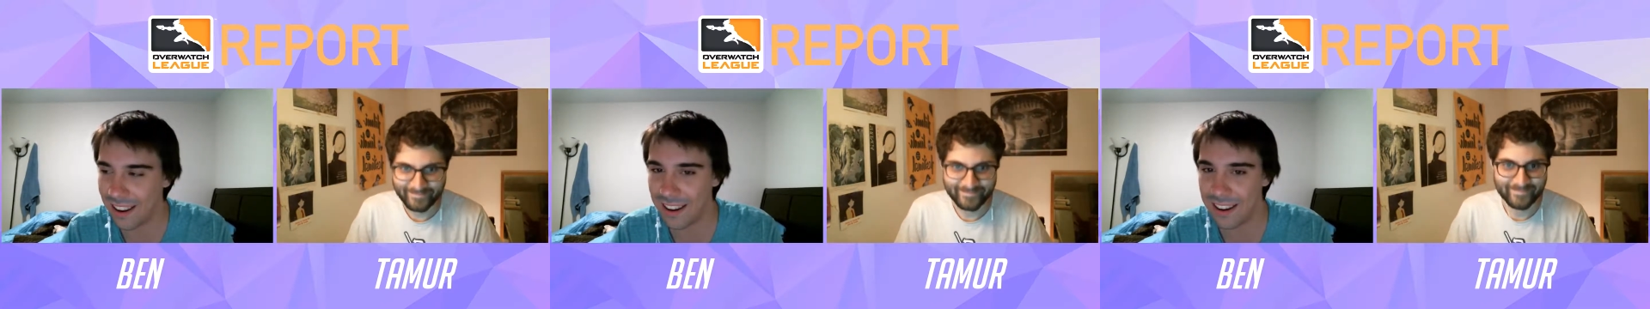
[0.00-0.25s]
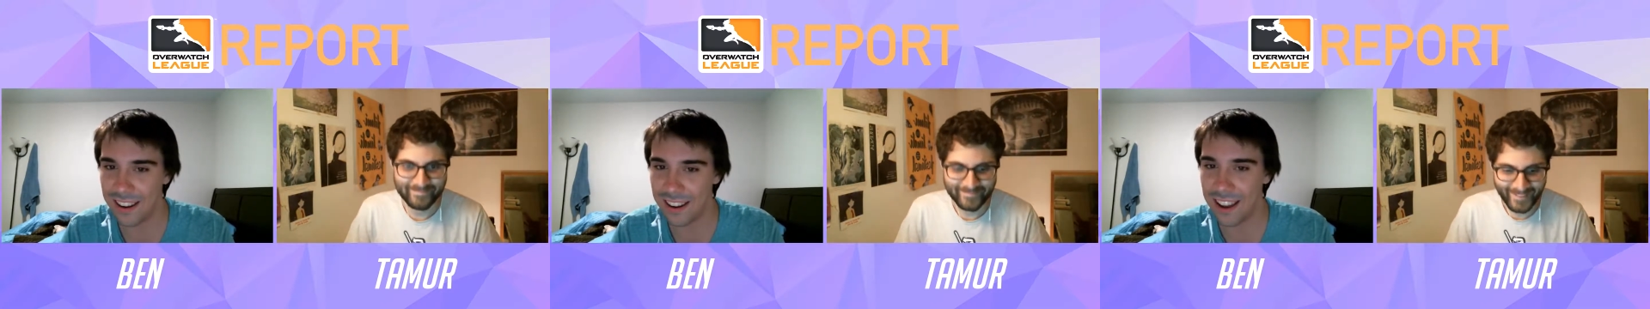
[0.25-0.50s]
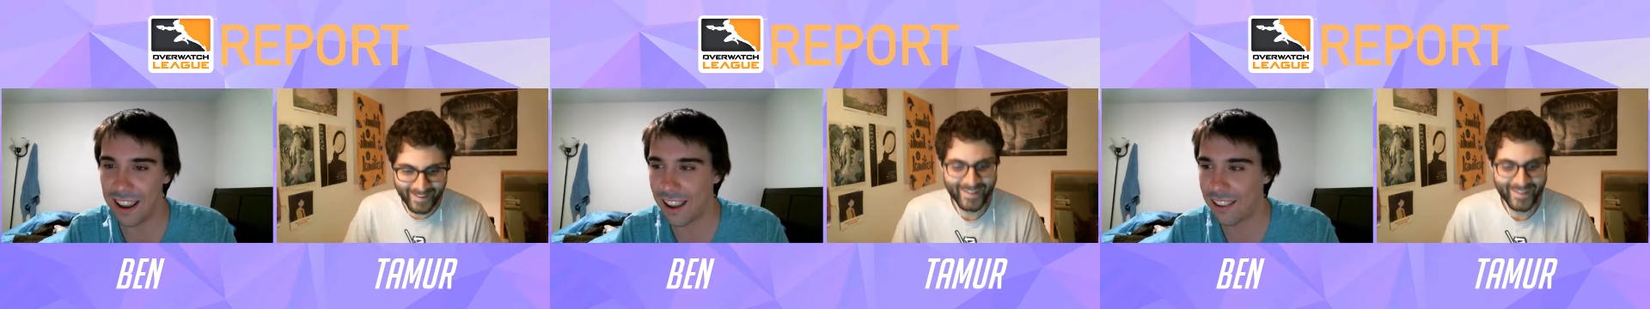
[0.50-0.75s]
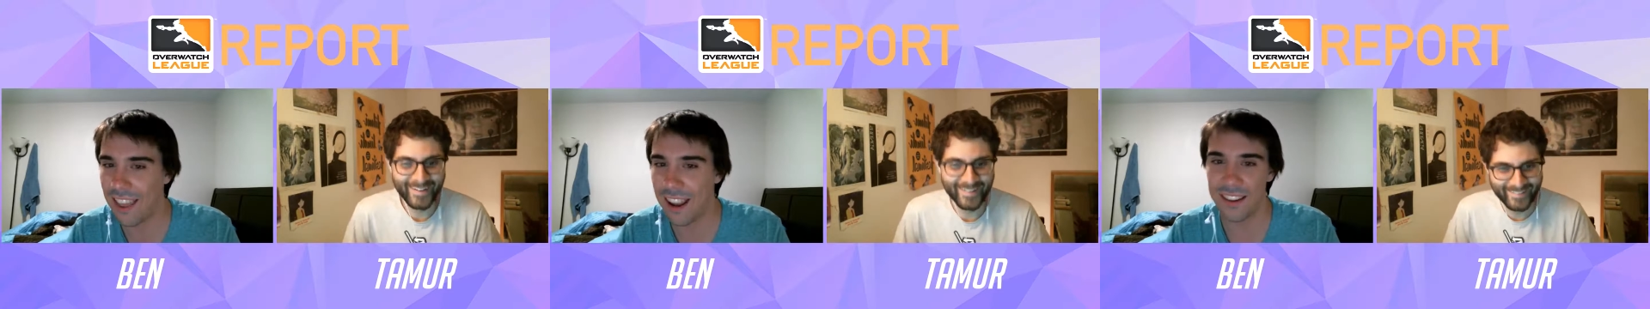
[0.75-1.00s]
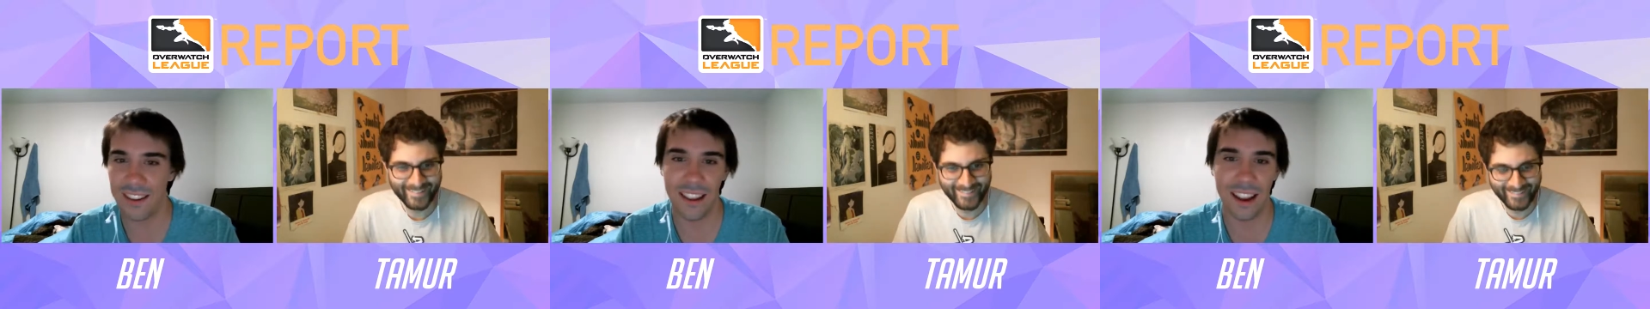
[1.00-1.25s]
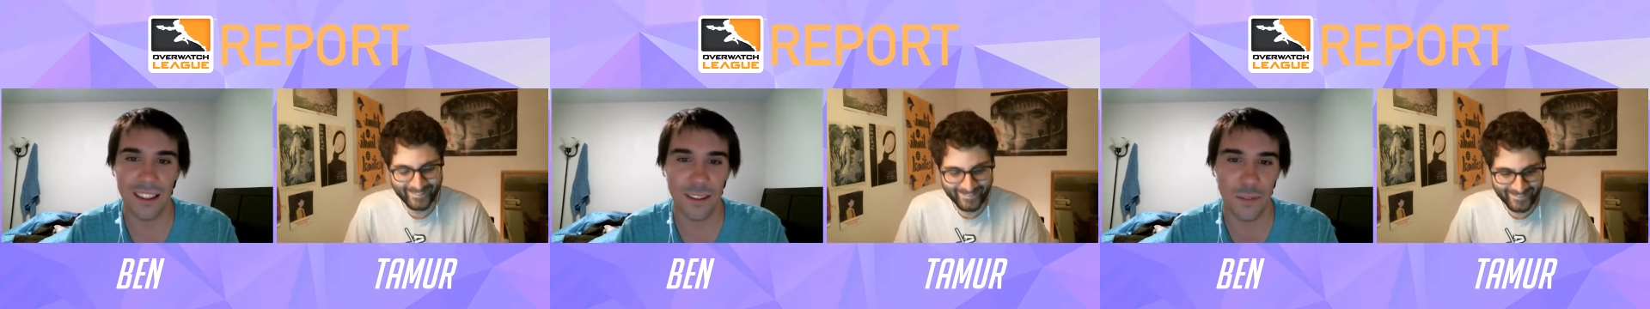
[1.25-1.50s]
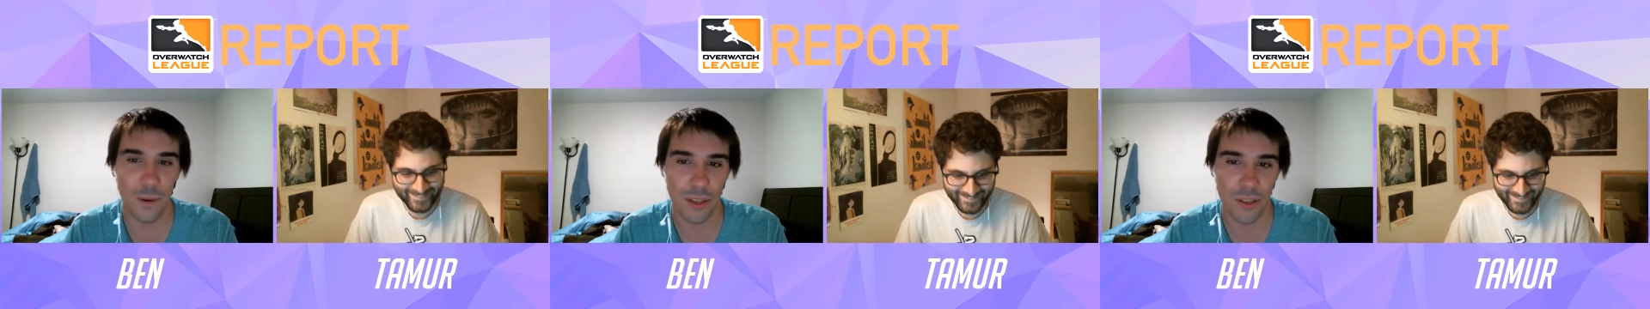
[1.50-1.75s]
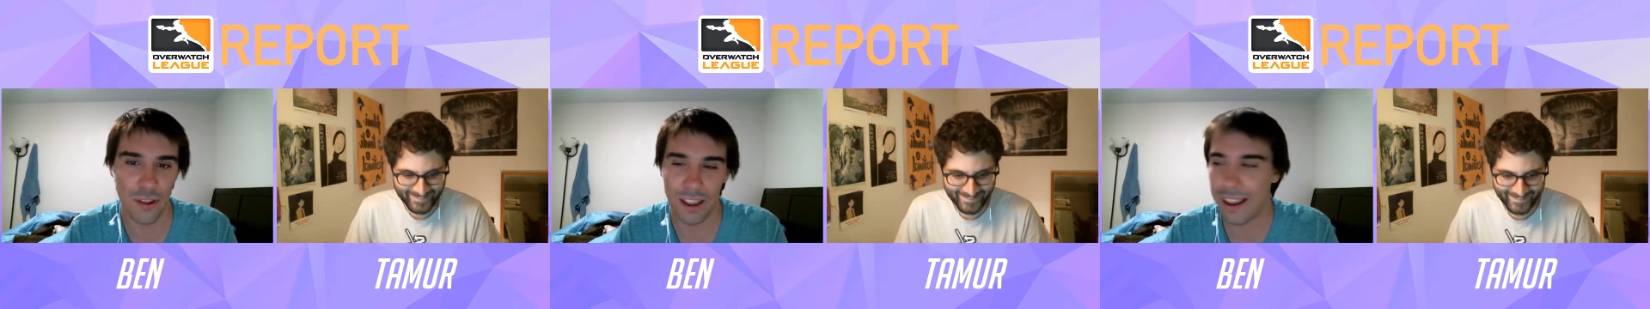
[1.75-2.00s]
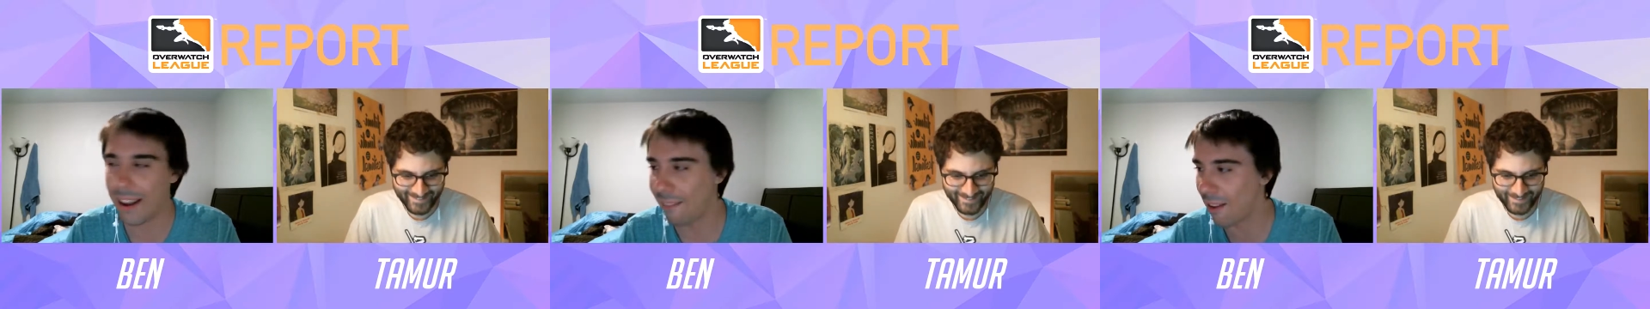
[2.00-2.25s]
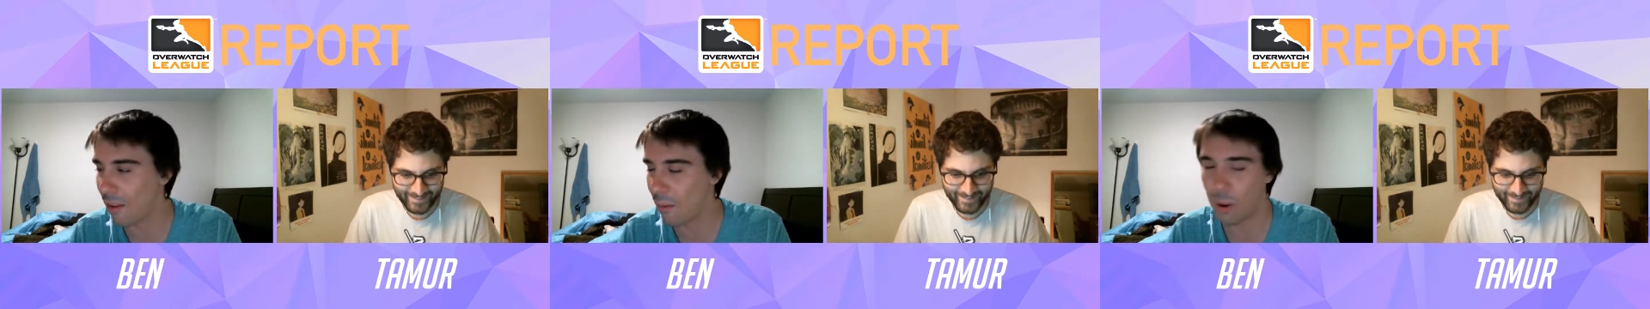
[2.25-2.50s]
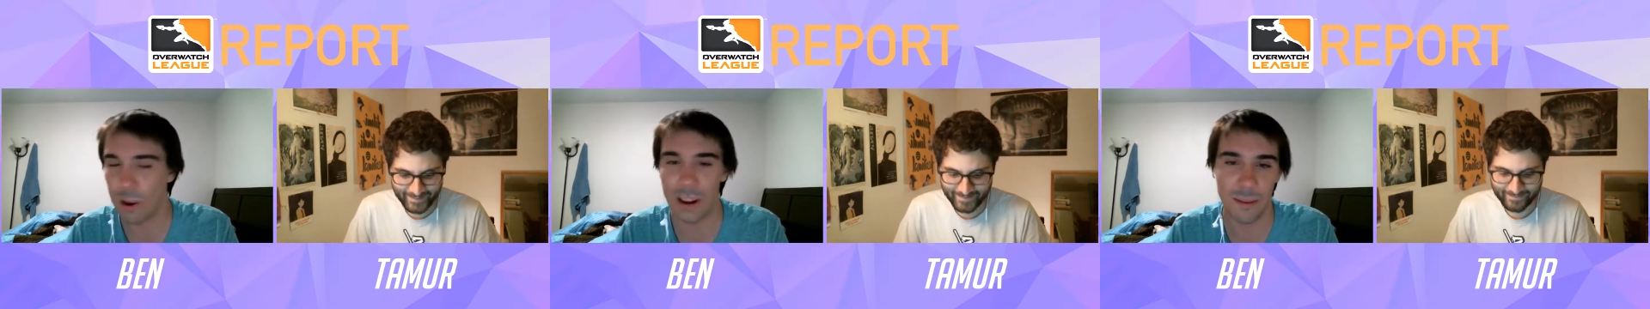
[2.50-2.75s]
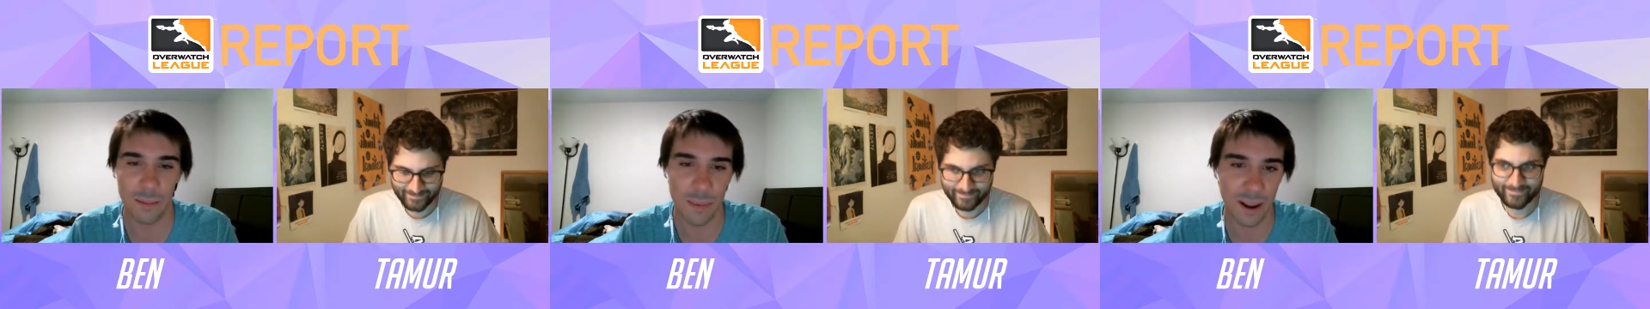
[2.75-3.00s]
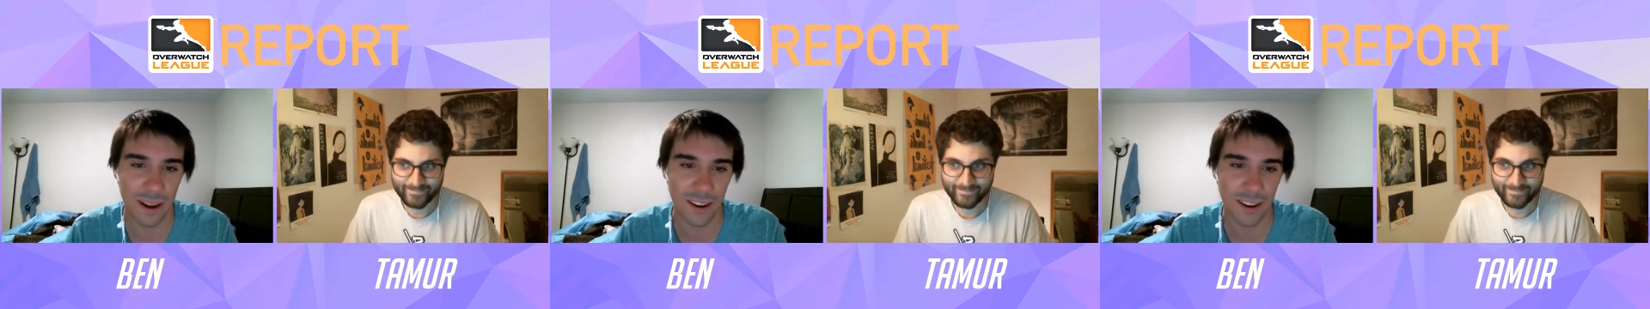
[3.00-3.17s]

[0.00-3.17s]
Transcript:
Speaker 1: and uh, I guess technically it's the fourth of July around the world, but